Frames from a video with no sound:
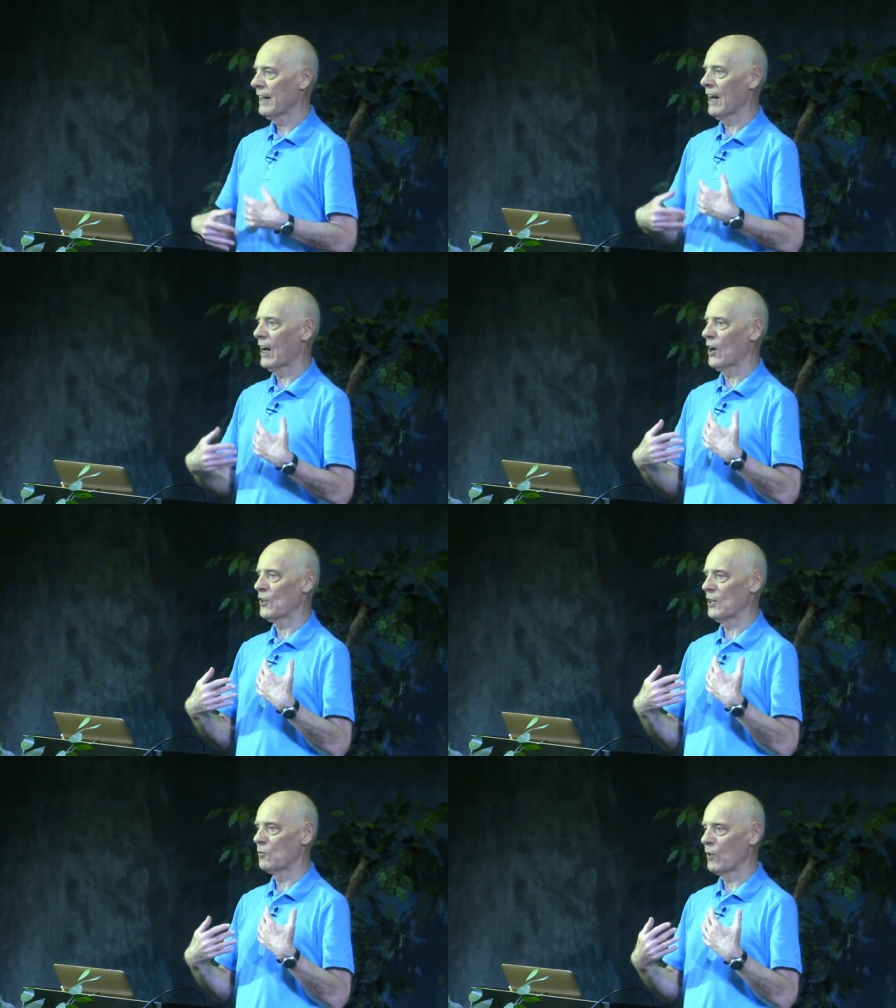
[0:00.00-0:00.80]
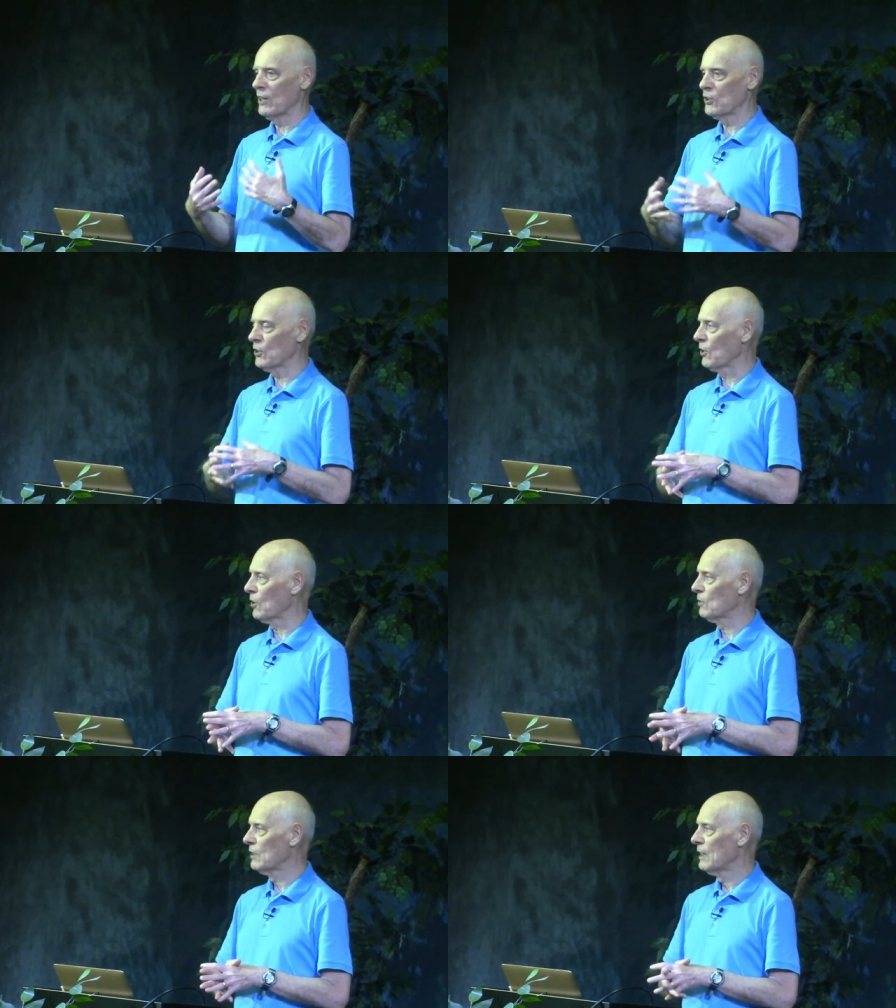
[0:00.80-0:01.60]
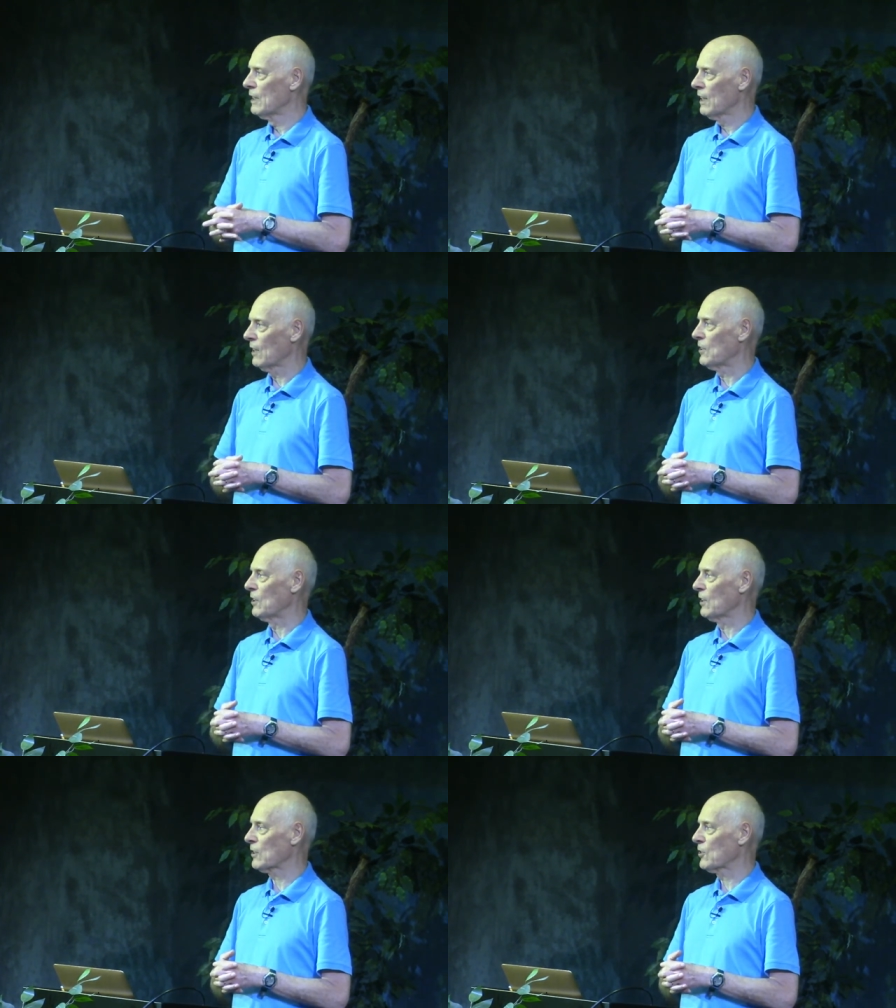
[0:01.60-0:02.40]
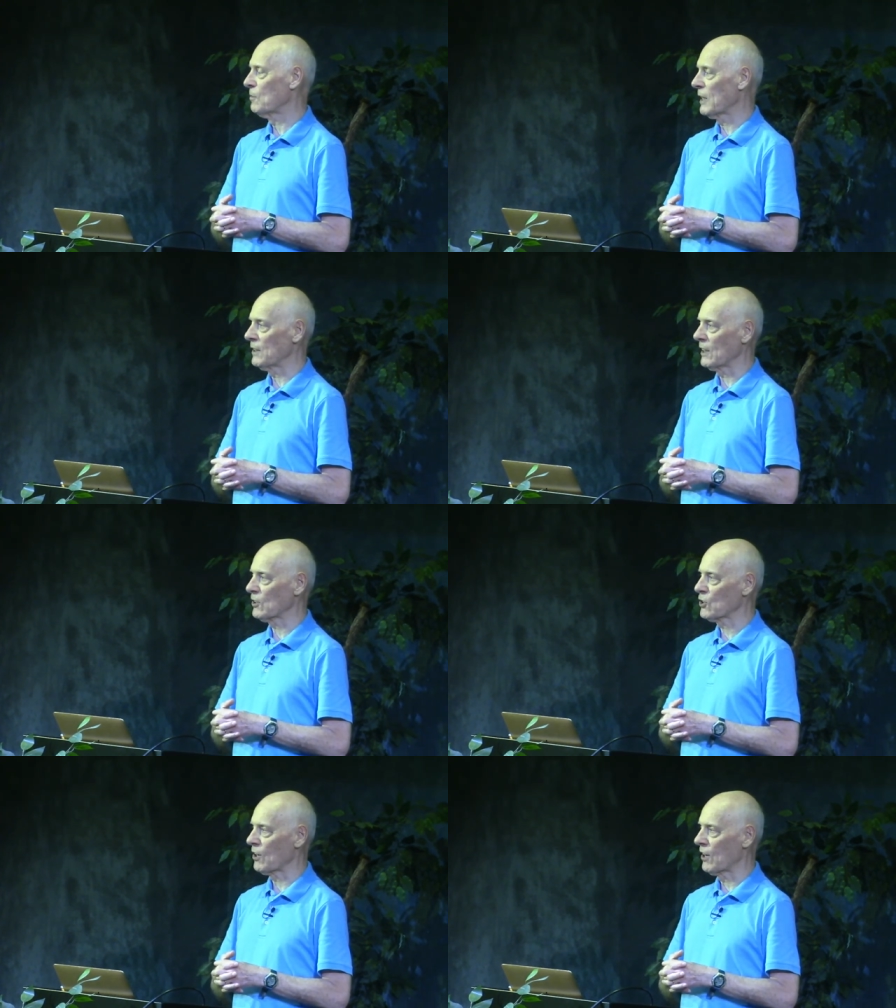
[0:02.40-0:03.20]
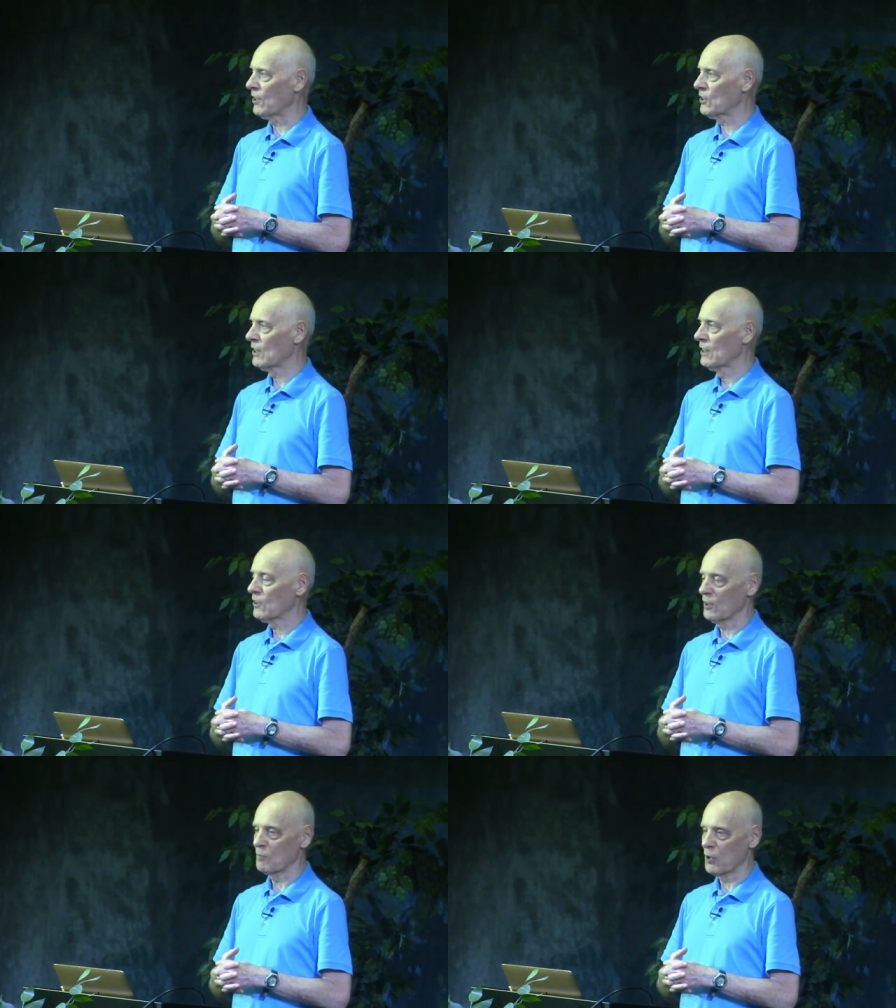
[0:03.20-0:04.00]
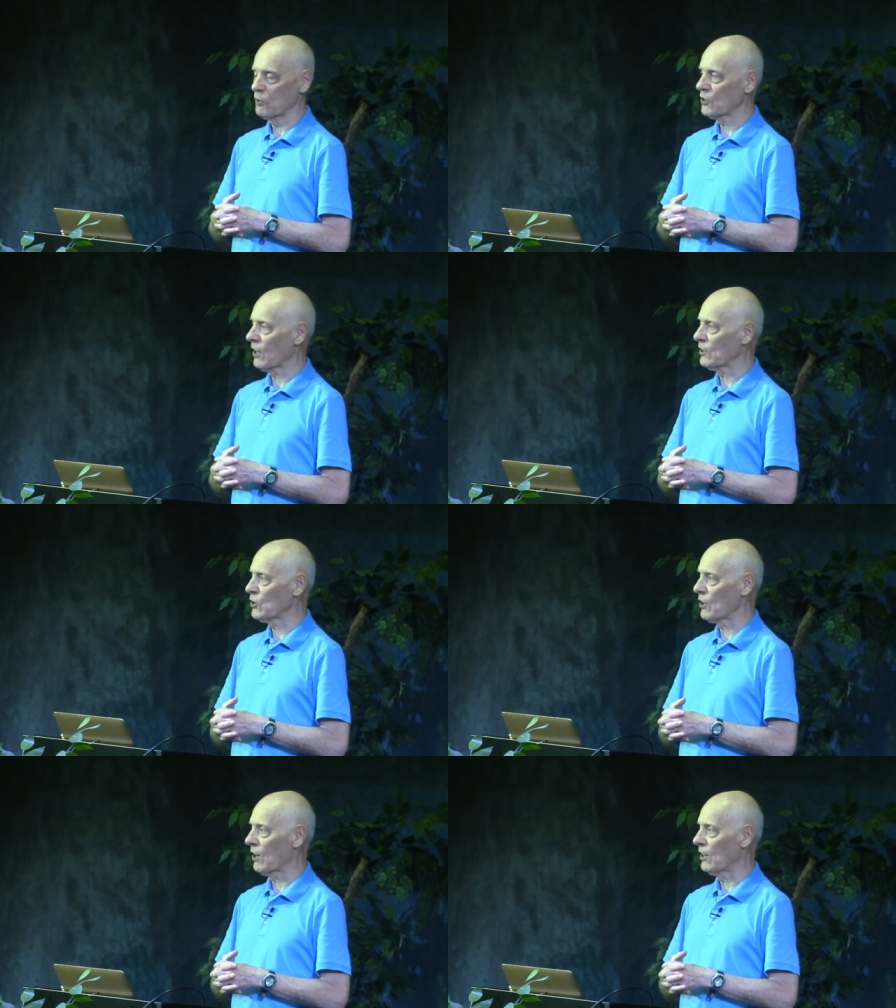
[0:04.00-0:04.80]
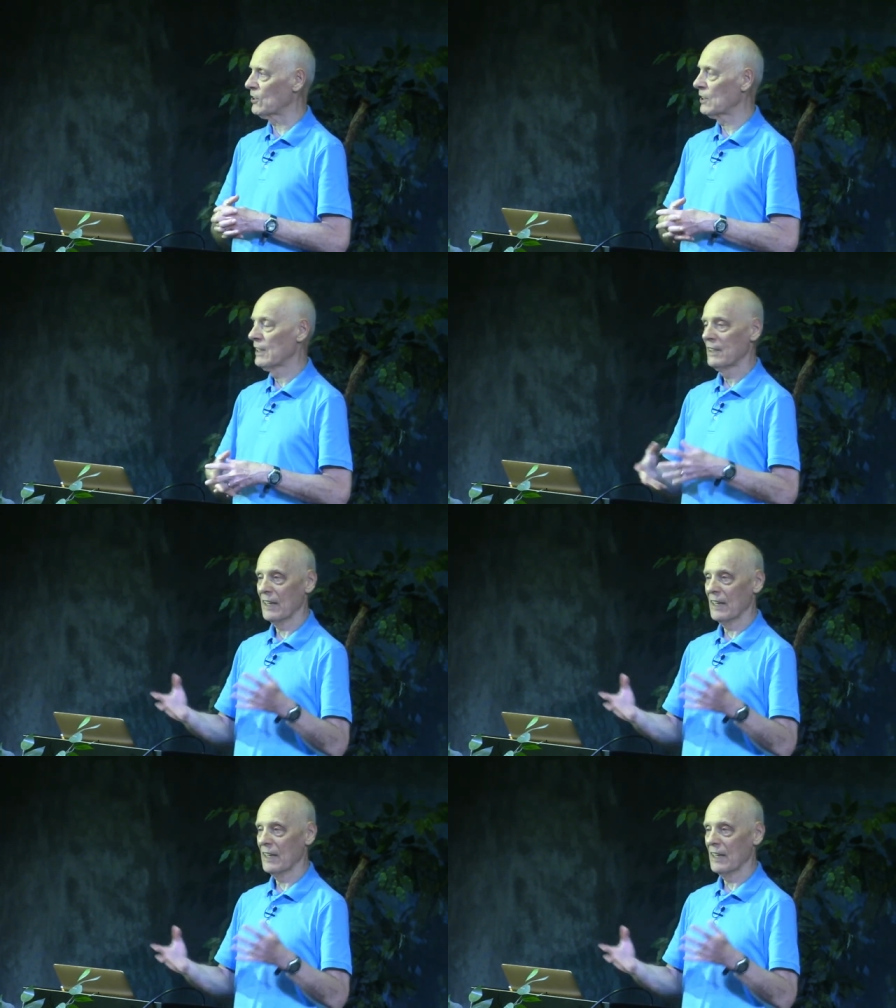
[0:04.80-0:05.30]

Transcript: uh, the ratio of the electromagnetic charge to the proton charge.